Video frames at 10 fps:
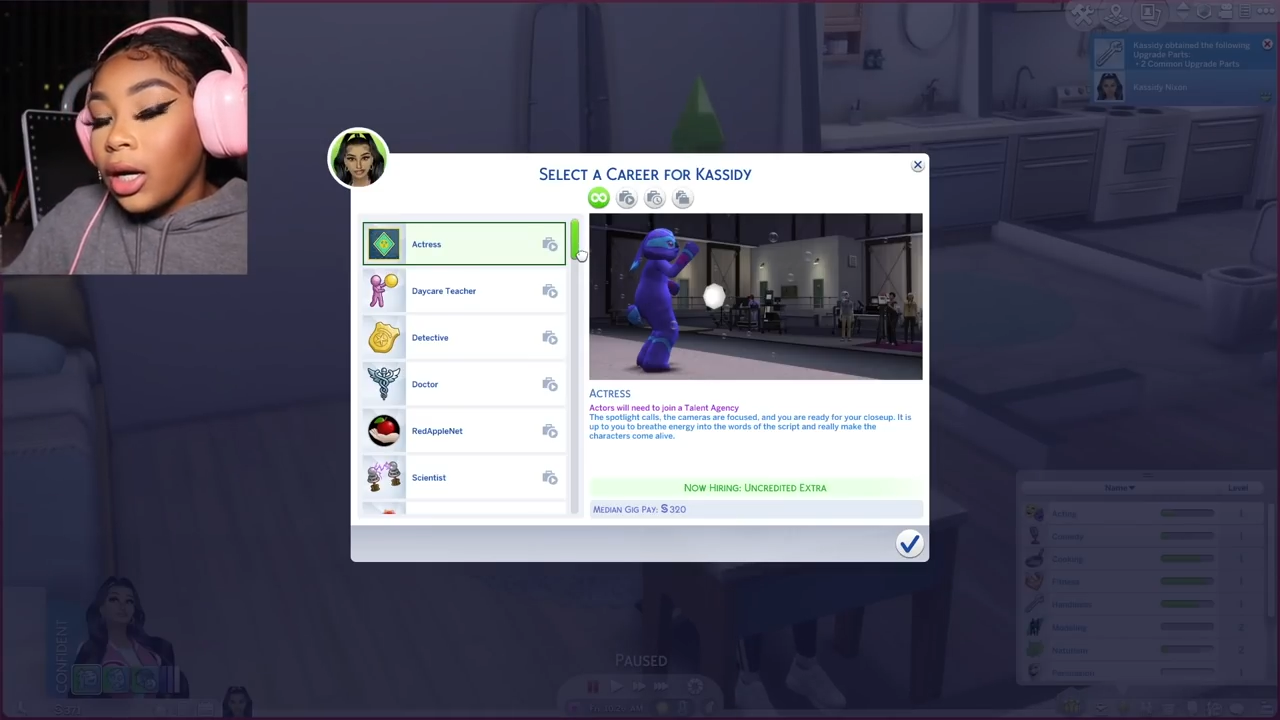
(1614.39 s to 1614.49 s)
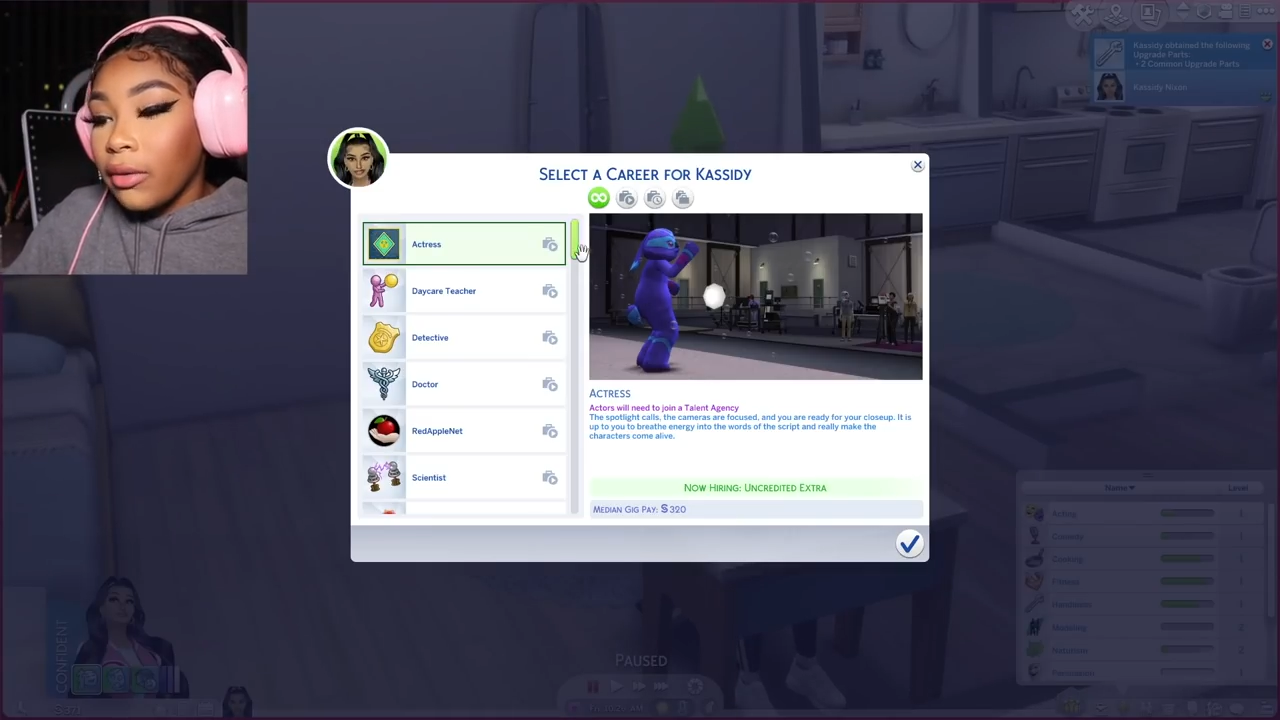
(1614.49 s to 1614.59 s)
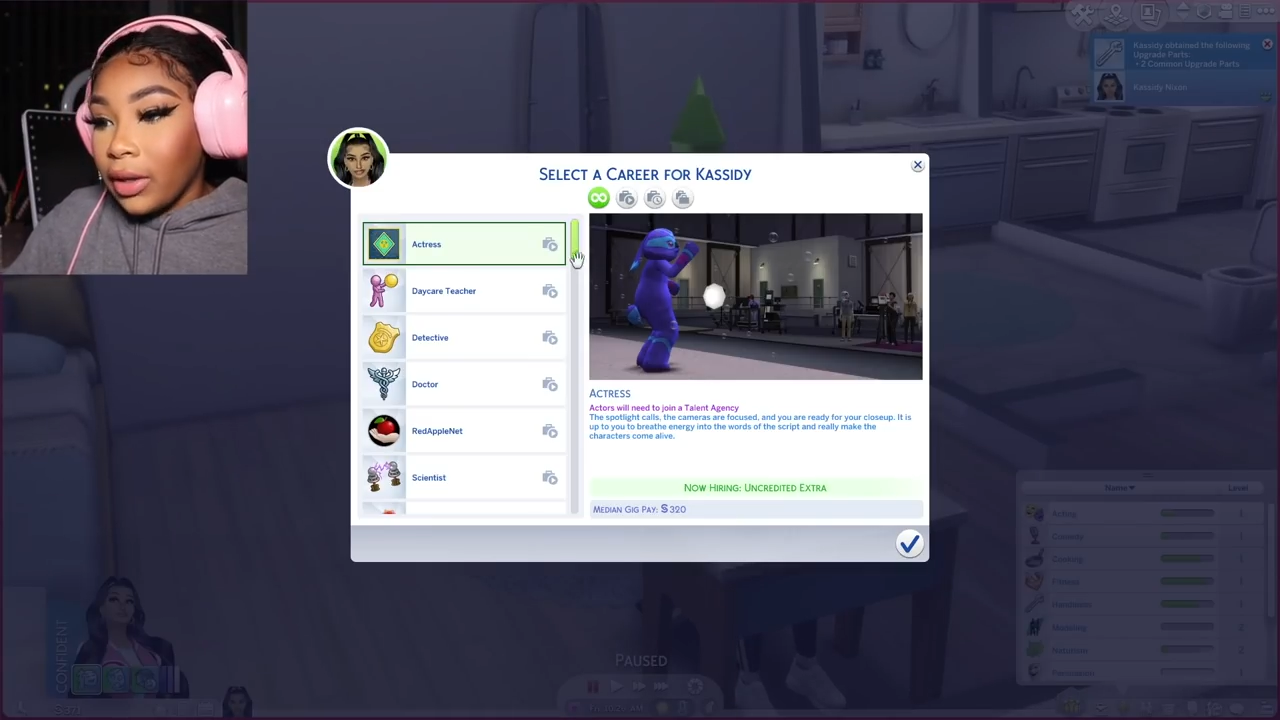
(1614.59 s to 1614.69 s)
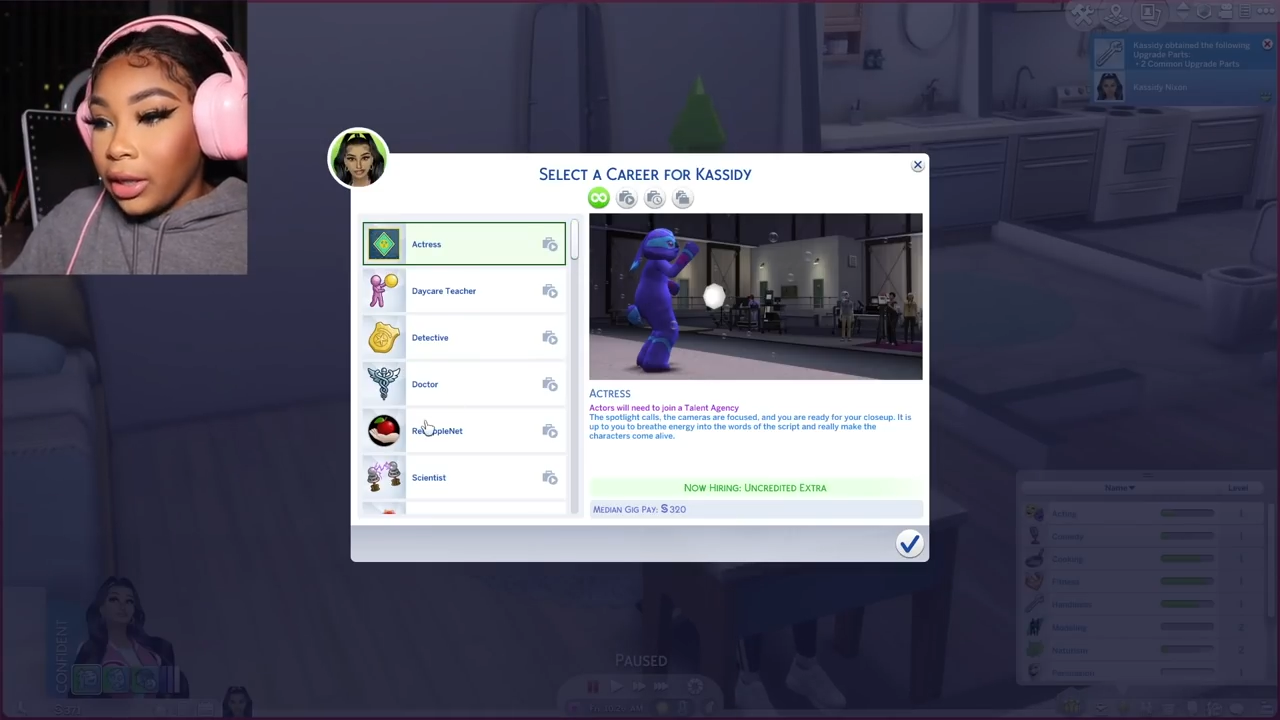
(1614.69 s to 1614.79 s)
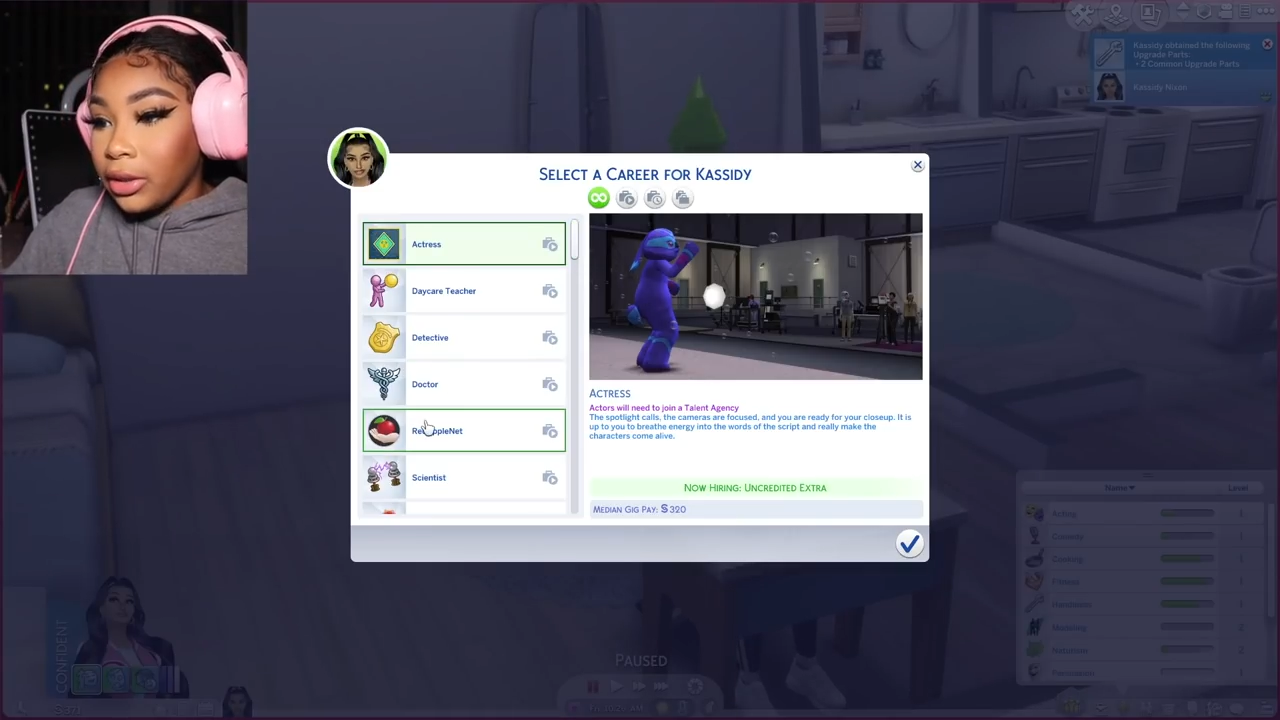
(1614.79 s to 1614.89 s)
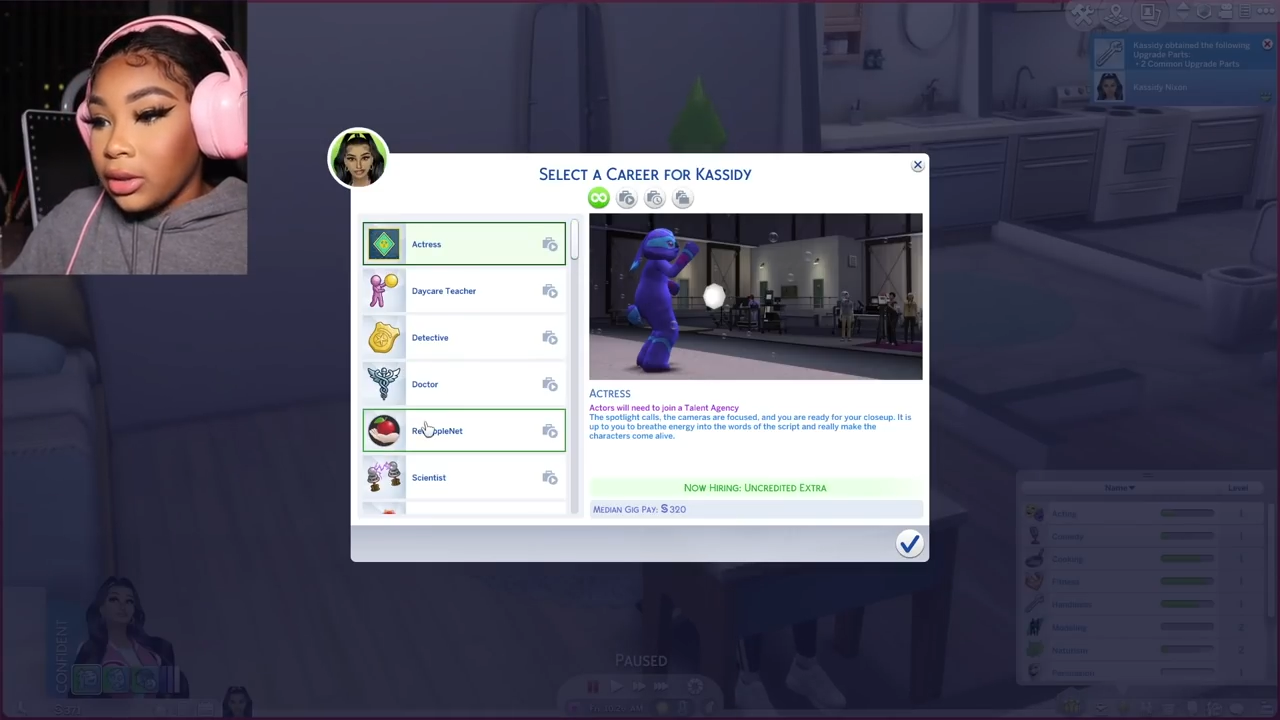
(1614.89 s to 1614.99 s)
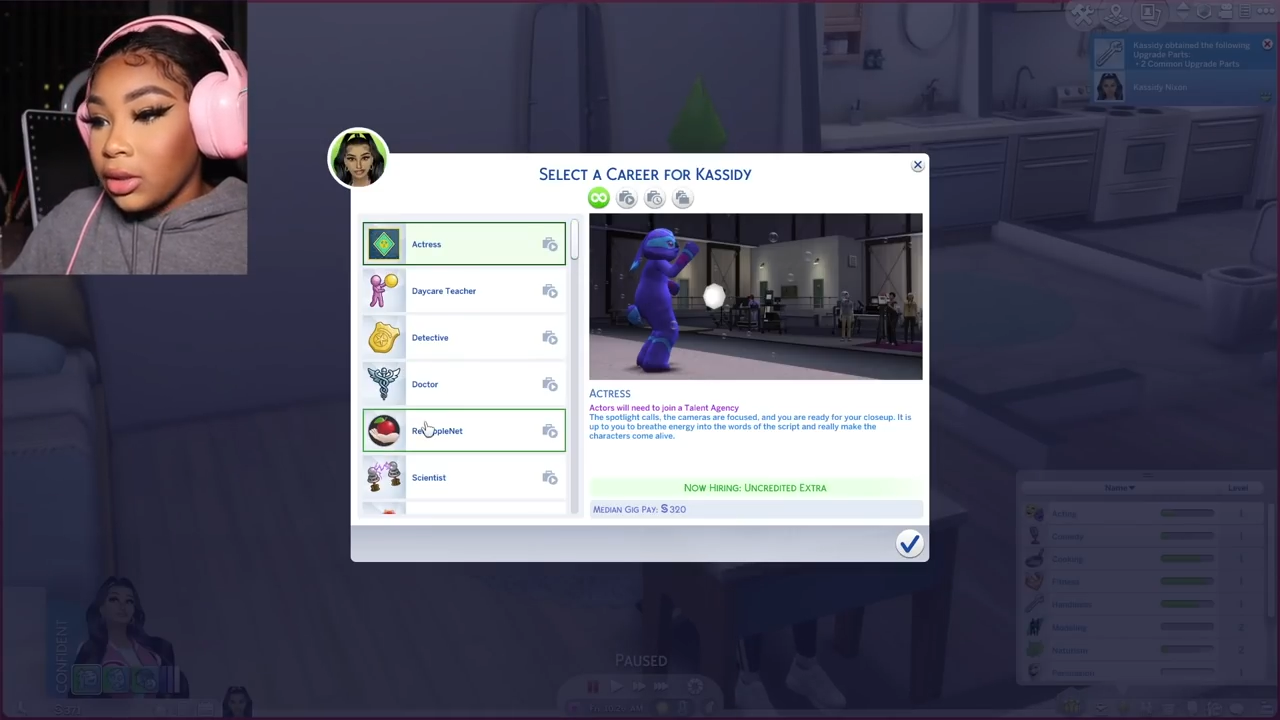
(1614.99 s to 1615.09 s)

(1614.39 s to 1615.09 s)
careers.